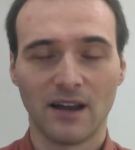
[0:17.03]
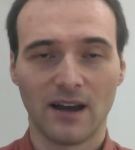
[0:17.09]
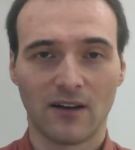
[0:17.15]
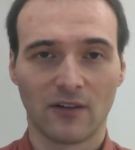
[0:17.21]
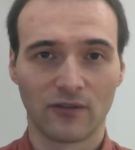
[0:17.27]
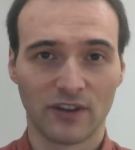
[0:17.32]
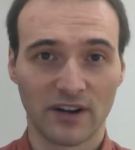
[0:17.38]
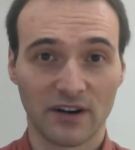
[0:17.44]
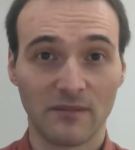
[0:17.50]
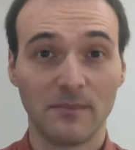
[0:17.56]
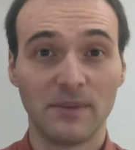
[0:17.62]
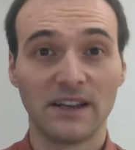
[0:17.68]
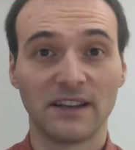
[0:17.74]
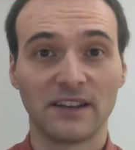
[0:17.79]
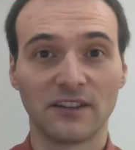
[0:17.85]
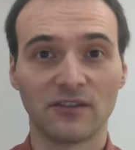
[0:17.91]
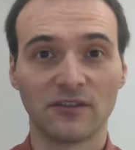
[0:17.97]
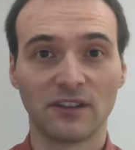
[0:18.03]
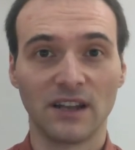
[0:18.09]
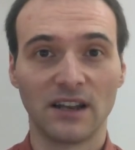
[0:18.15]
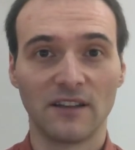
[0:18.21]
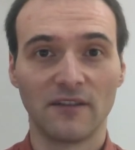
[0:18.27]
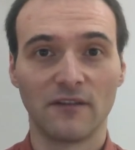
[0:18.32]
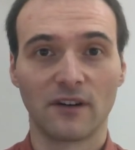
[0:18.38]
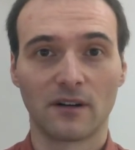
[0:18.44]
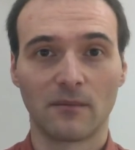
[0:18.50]
on their ability to
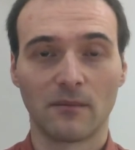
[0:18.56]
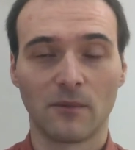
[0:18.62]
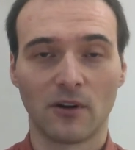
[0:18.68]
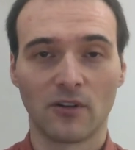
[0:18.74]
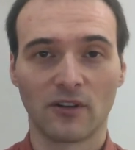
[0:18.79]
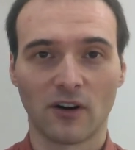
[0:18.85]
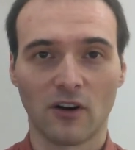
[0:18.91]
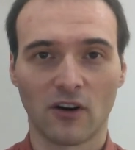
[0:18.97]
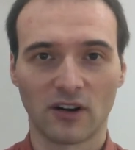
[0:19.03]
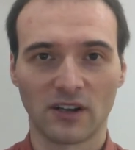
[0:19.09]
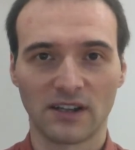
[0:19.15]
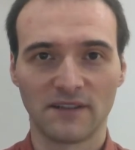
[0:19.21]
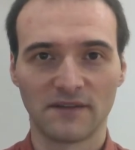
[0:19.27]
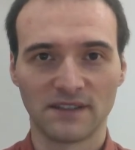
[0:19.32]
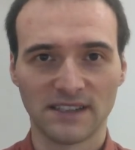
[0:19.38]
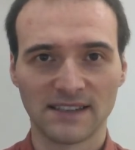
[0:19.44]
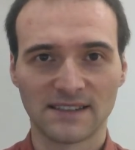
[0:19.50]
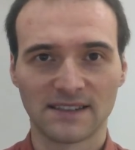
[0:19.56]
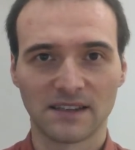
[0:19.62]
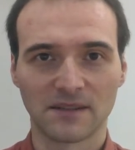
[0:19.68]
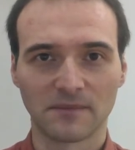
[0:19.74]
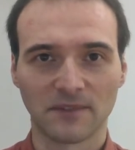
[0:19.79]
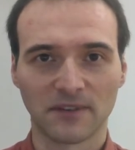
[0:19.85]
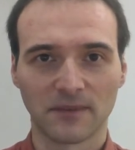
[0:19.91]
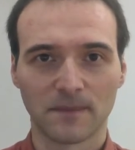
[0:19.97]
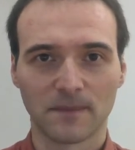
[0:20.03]
deliver on the cognitive
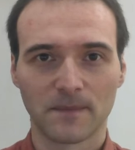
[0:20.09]
systems.